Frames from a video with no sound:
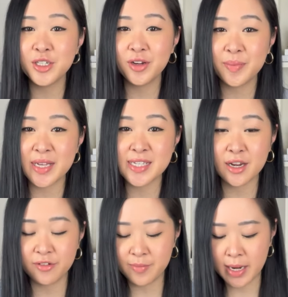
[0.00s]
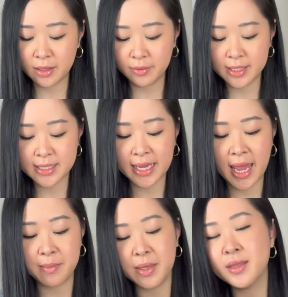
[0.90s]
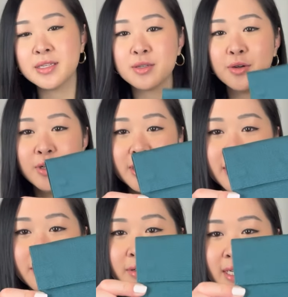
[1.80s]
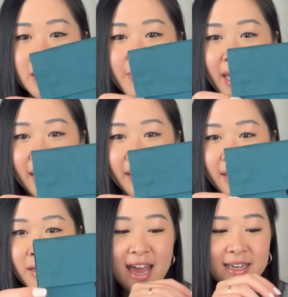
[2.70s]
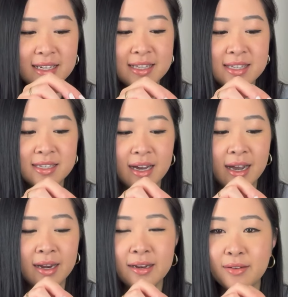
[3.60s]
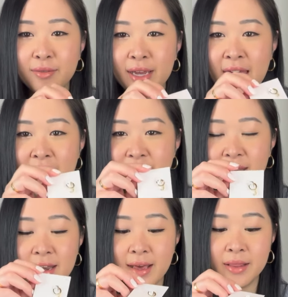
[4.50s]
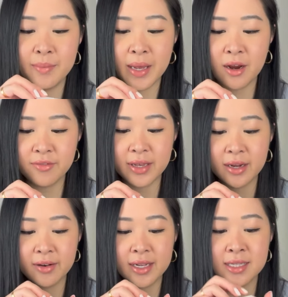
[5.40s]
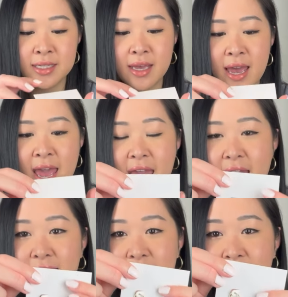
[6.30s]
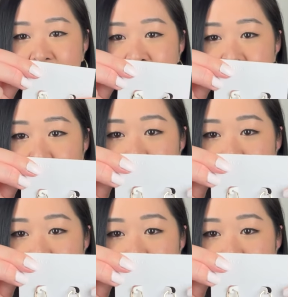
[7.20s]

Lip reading: jewelry piece I got from Ana Luisa came in this gorgeous little dust bag here, and inside we have another pair of earrings. And these are